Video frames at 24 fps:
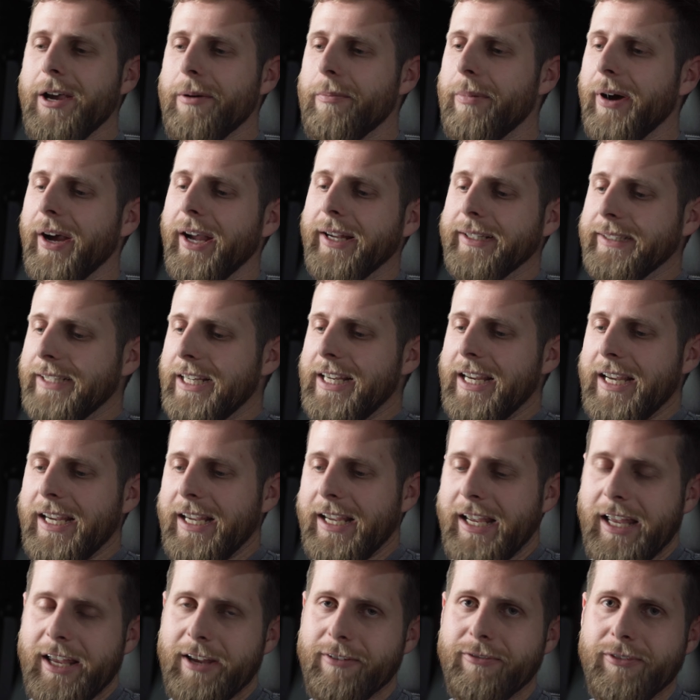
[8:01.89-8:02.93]
But
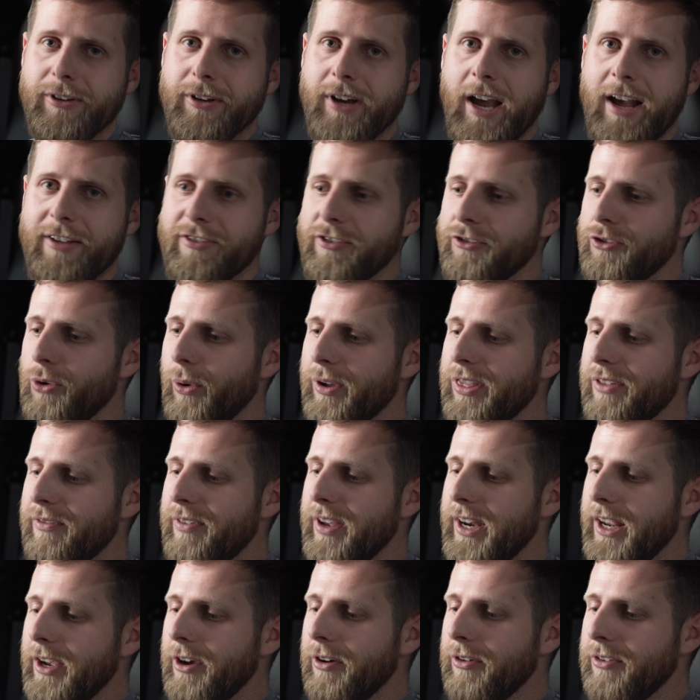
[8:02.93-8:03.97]
if you guys enjoyed the
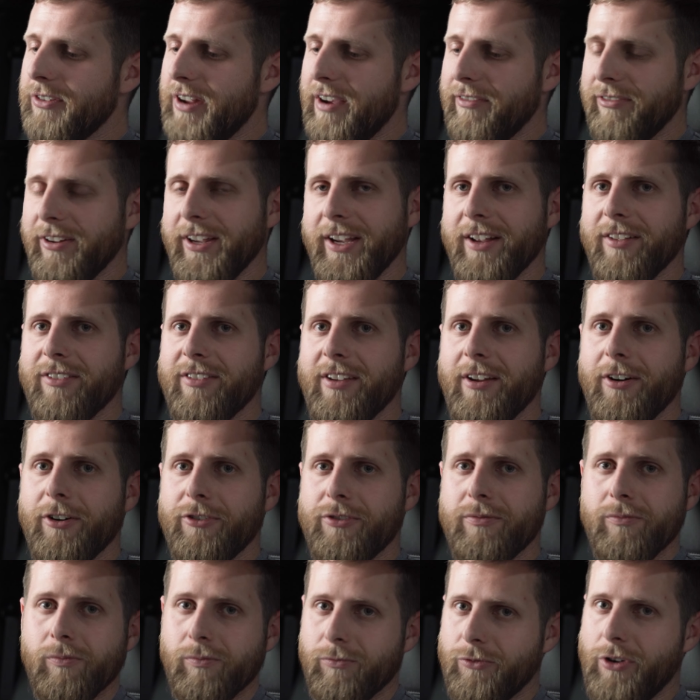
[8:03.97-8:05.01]
video, definitely
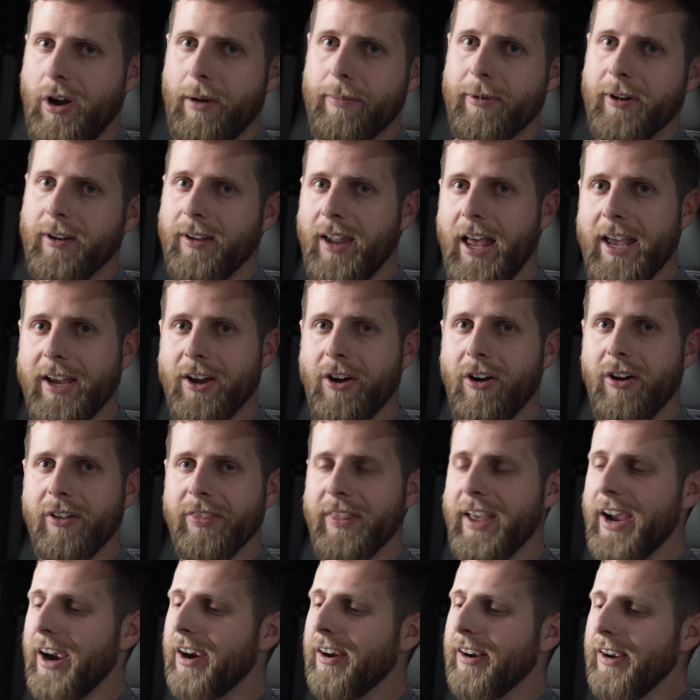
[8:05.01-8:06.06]
consider dropping a like
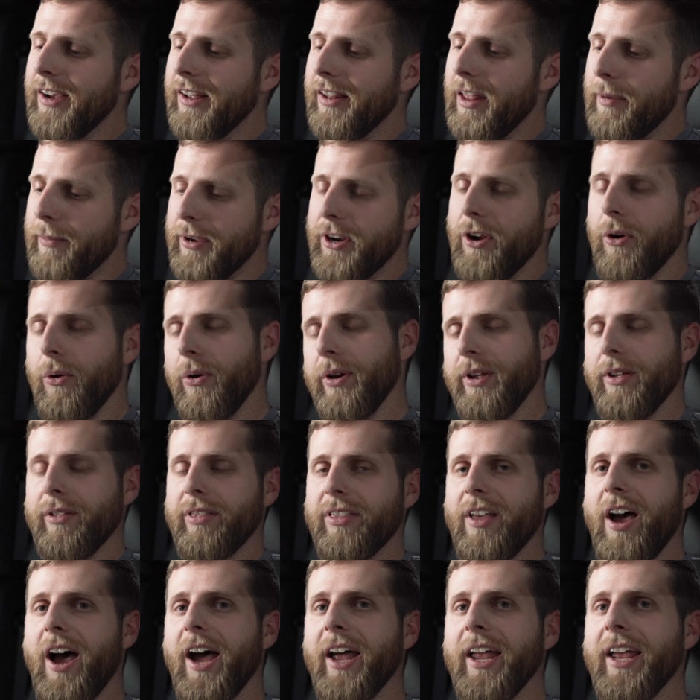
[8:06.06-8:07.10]
on there. Let me know what you
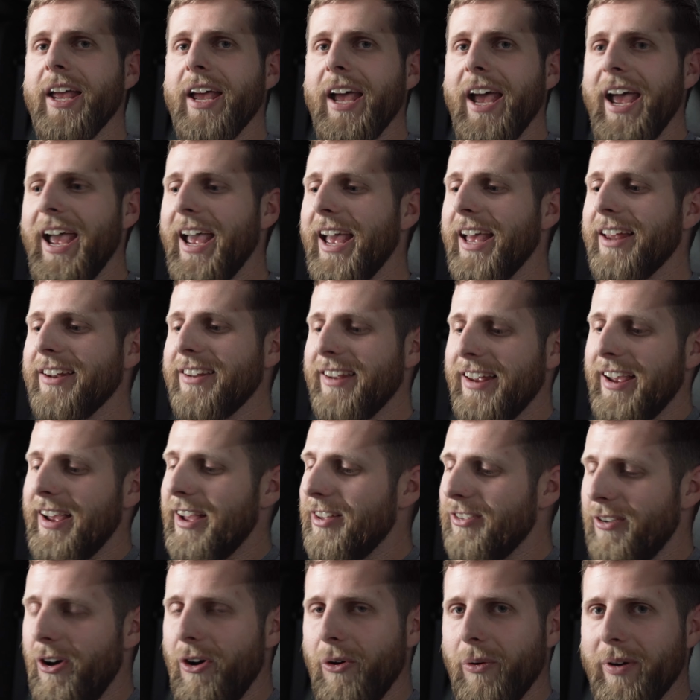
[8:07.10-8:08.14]
thought. And
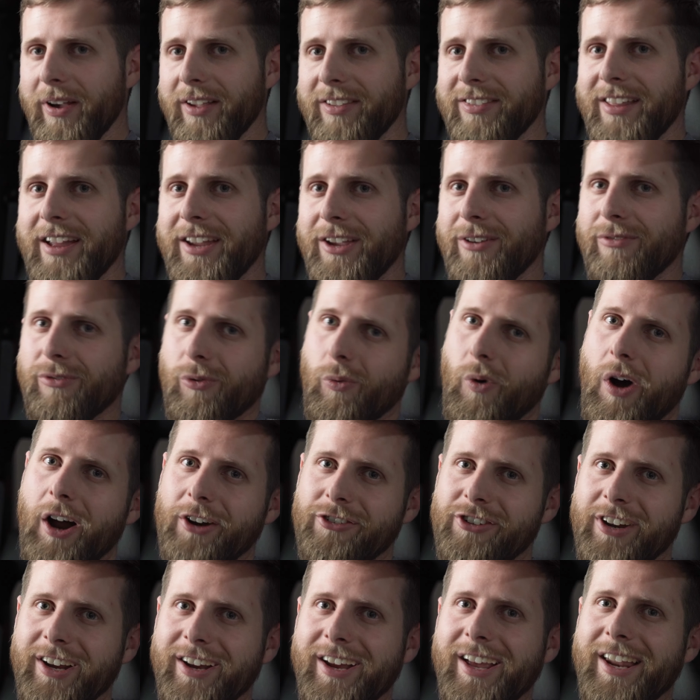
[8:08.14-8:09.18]
as always, thank you for
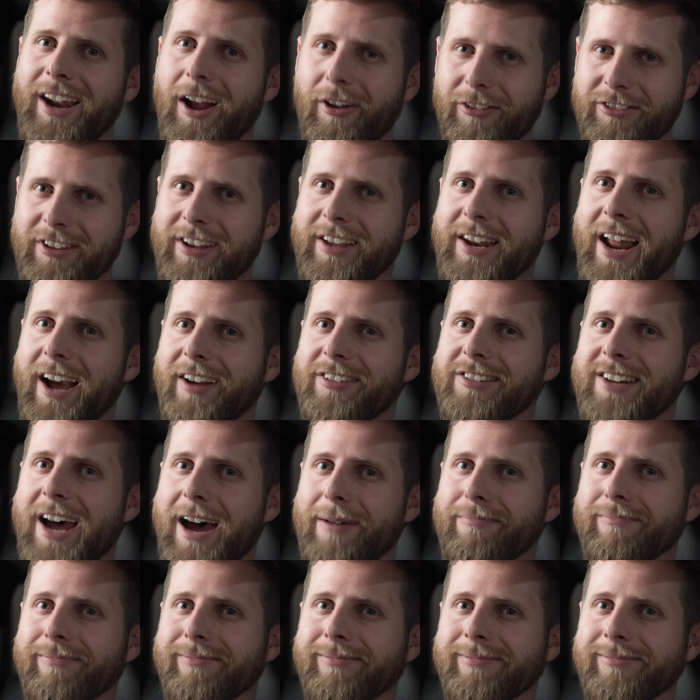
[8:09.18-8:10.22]
watching, and I'll see you next
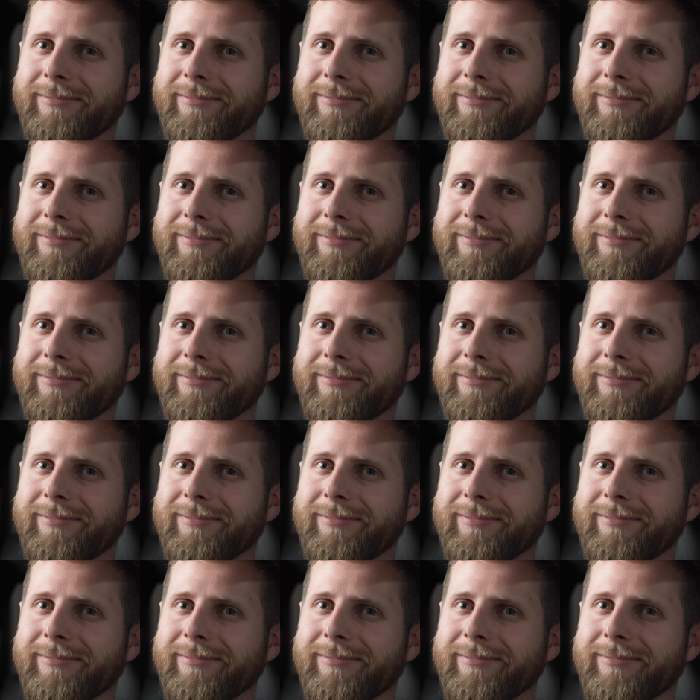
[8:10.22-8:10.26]
time.